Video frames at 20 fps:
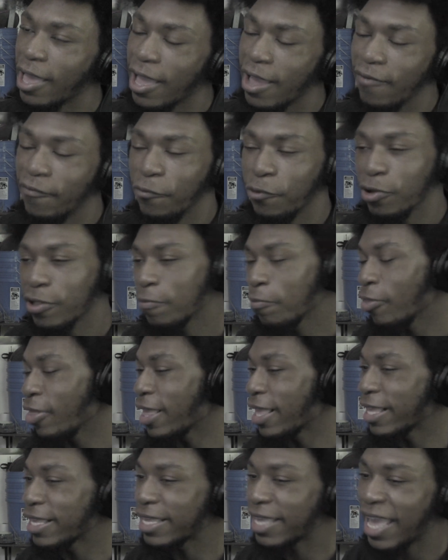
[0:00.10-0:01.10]
Everyone's
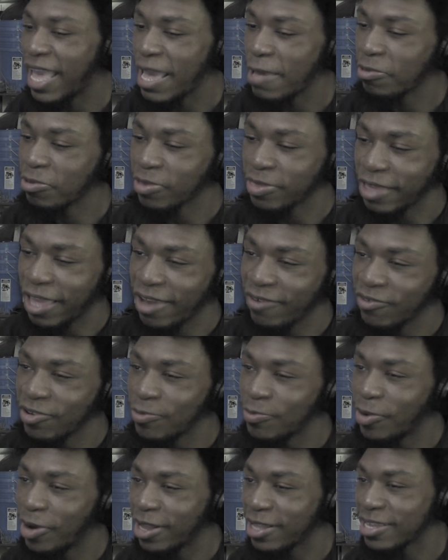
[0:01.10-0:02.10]
playing games with
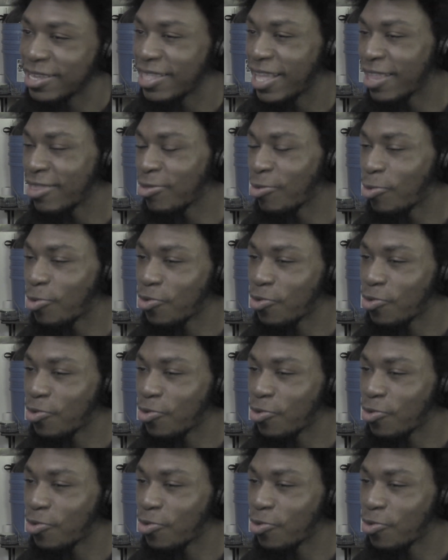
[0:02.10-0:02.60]
everybody. That's so